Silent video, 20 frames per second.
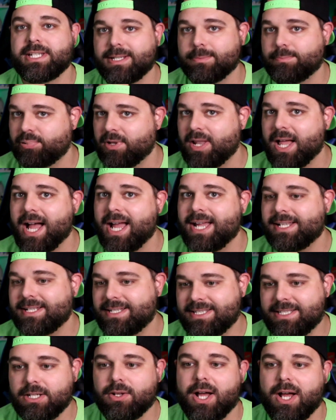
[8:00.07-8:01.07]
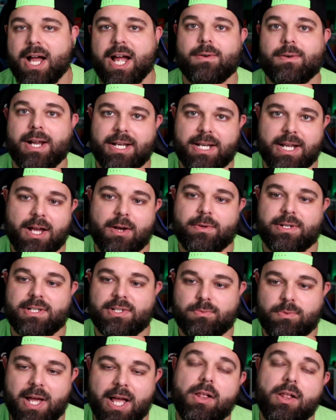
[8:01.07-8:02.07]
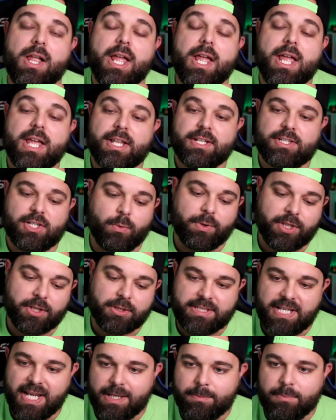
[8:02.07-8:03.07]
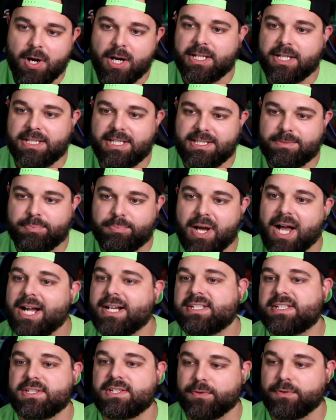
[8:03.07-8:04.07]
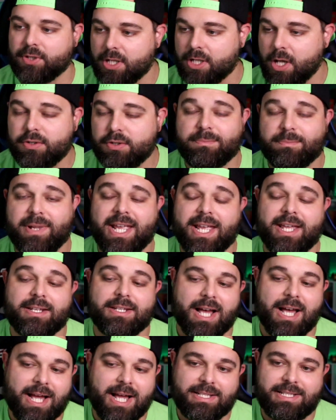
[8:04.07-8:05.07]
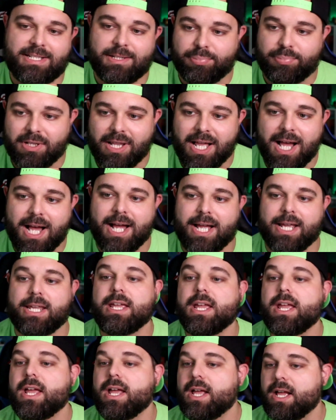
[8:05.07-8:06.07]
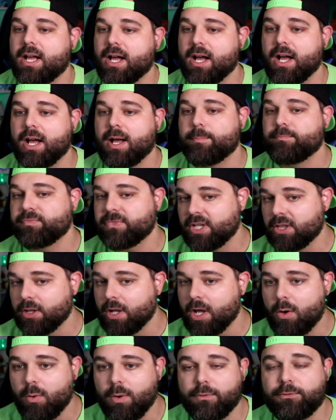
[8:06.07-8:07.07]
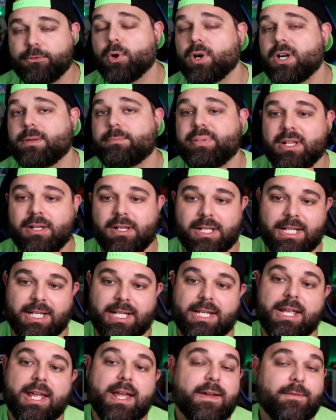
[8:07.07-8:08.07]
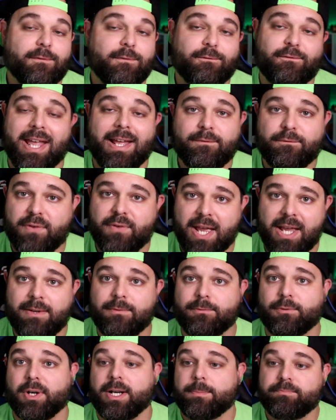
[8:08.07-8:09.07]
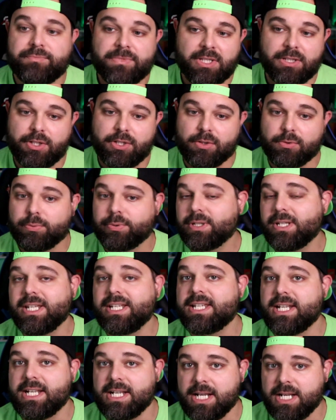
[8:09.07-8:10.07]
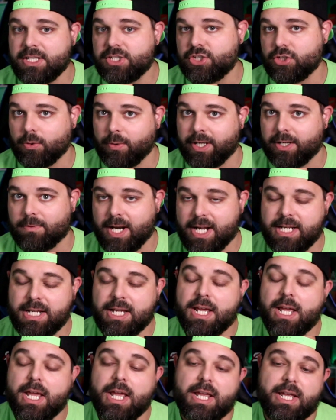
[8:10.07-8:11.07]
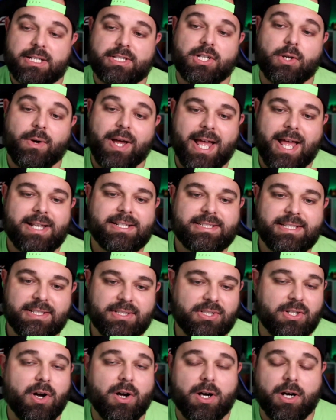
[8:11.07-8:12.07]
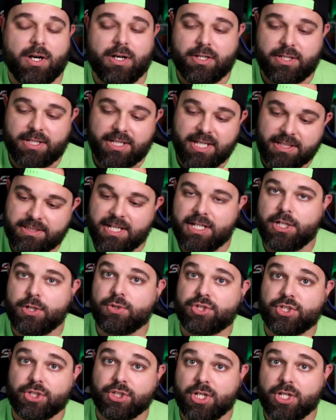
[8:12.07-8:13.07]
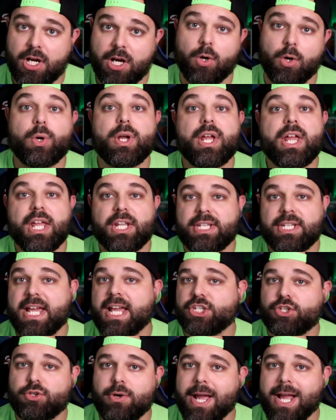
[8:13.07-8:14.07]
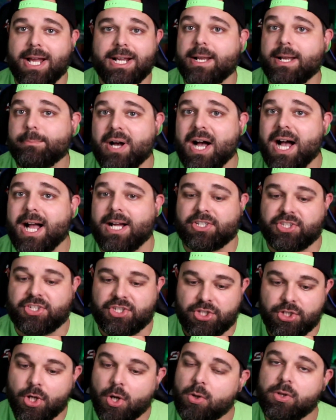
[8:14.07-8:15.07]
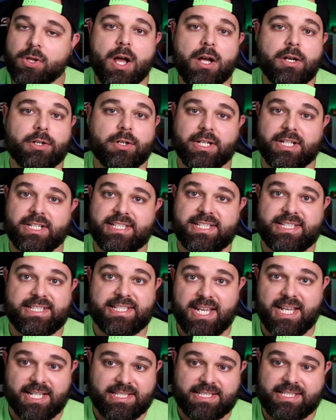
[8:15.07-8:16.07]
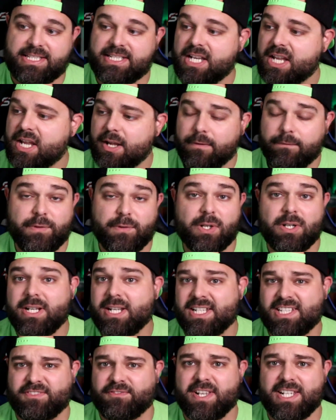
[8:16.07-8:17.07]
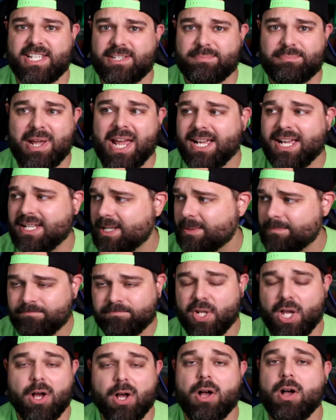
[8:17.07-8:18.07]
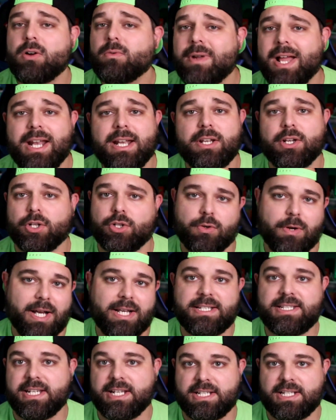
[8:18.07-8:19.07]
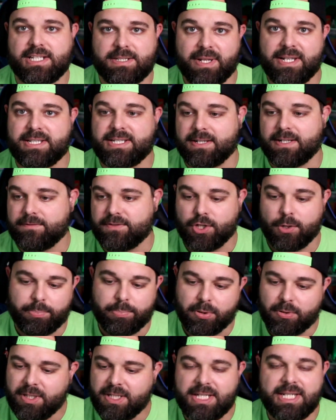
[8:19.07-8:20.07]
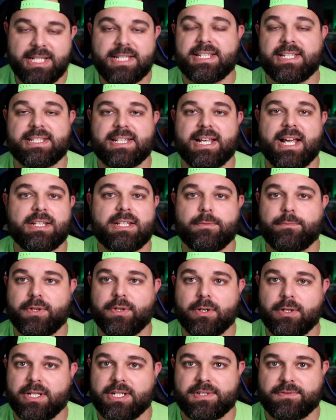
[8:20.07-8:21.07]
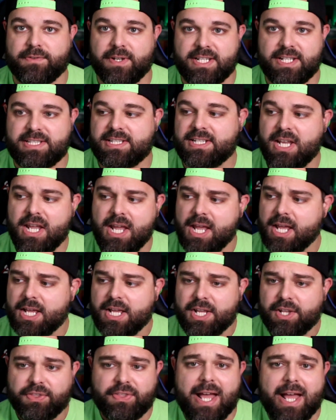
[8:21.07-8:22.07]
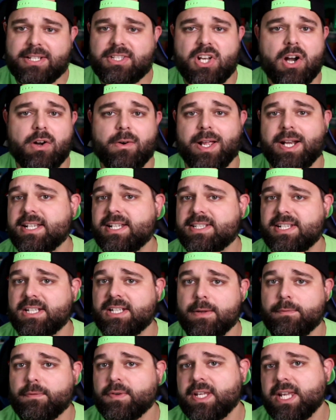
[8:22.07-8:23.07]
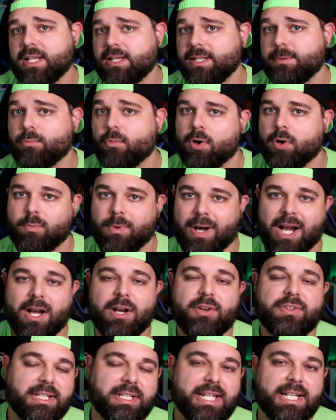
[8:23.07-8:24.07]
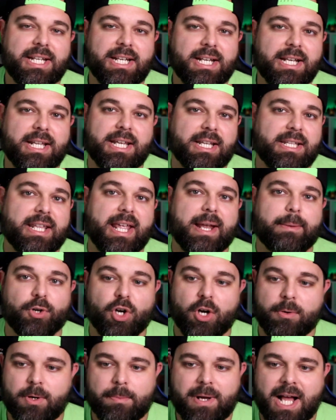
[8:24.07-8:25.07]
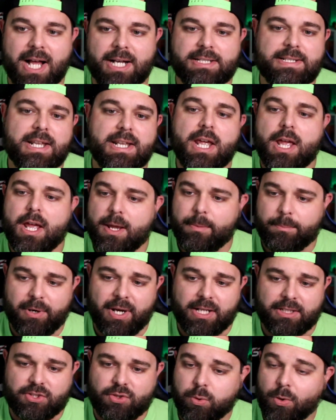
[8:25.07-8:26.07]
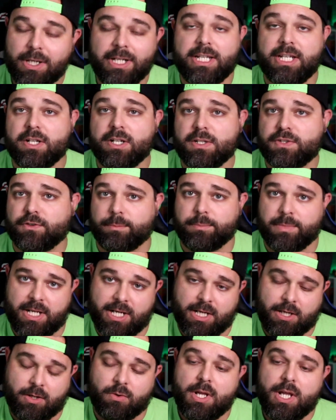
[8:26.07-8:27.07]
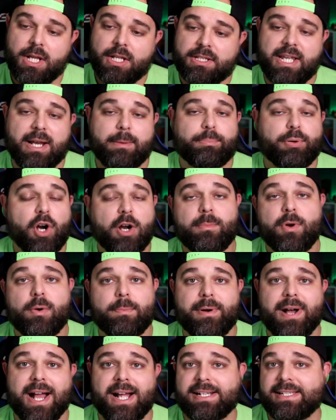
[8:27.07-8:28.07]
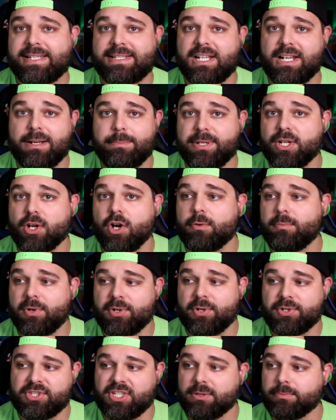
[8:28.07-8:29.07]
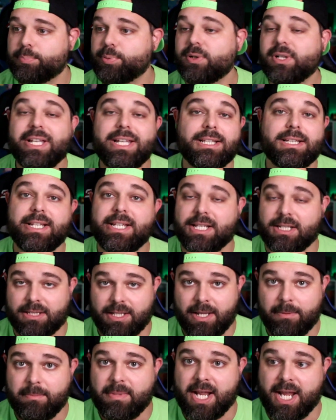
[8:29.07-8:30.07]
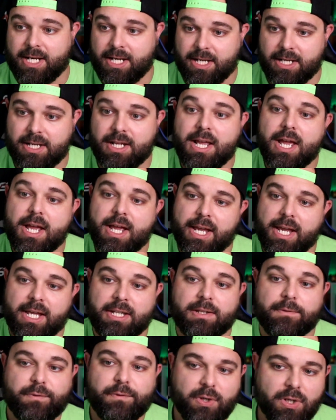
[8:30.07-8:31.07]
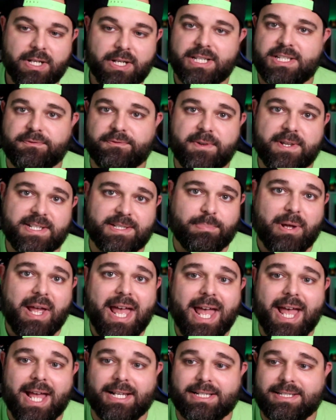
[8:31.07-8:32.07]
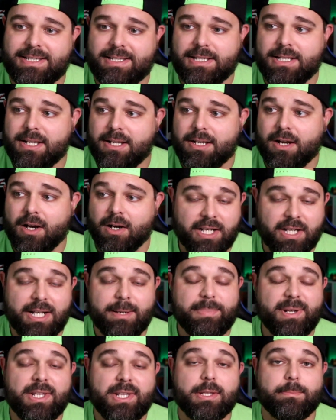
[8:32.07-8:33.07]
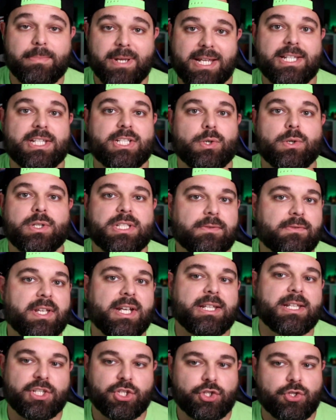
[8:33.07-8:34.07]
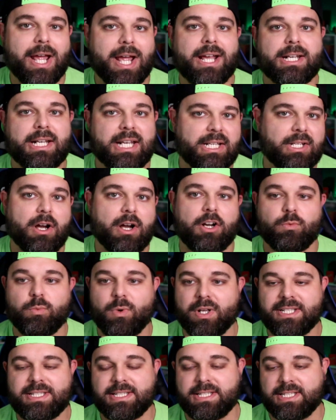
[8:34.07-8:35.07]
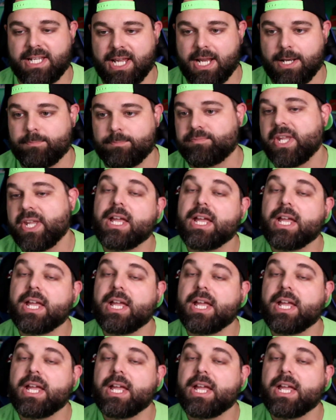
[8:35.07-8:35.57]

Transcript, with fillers: Supply is still high right now as well. So when you're tick marking these boxes for low demand, high supply, um, low affordability, fan favorite, you're really getting into it, right? So as this card continues to go, that Dragonite box no longer exists Furious Fist pack already are crazy expensive. So pulling these inside the Furious Fists, that's already significantly more rare than getting it in that promo box. But 20 years from now, that promo box is going to be almost completely eliminated, and the Furious Fist packs are going to be the main source of getting this Dragonite card once again.